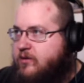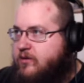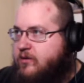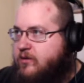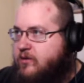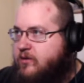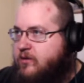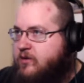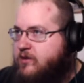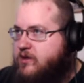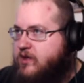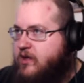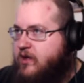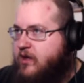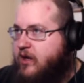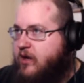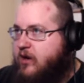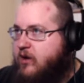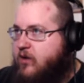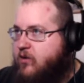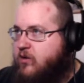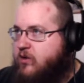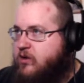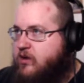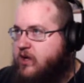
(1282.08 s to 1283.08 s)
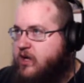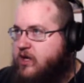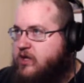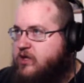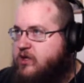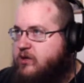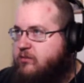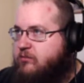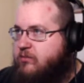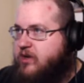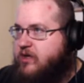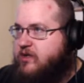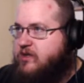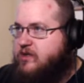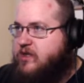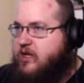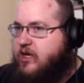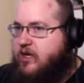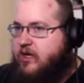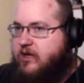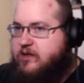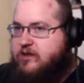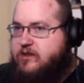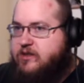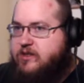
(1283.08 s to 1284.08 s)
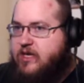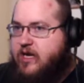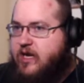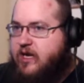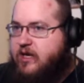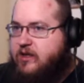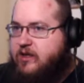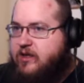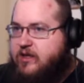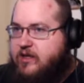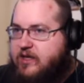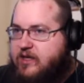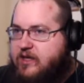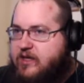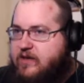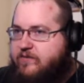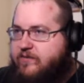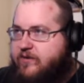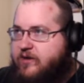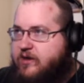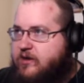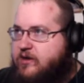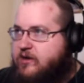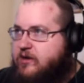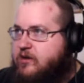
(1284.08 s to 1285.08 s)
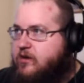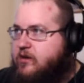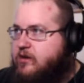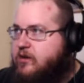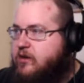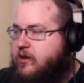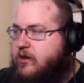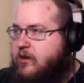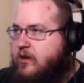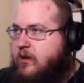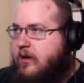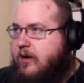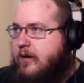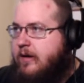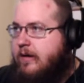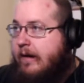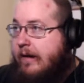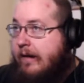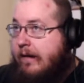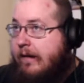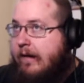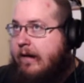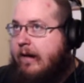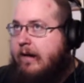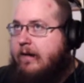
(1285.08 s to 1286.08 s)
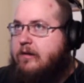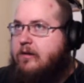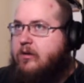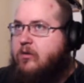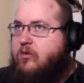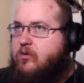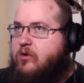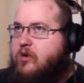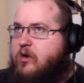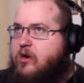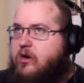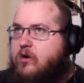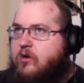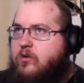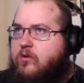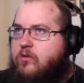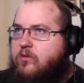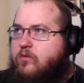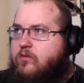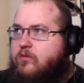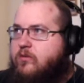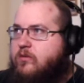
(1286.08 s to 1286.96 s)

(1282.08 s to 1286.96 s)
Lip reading: Or is it a correlation, but it's not exactly even? I don't know.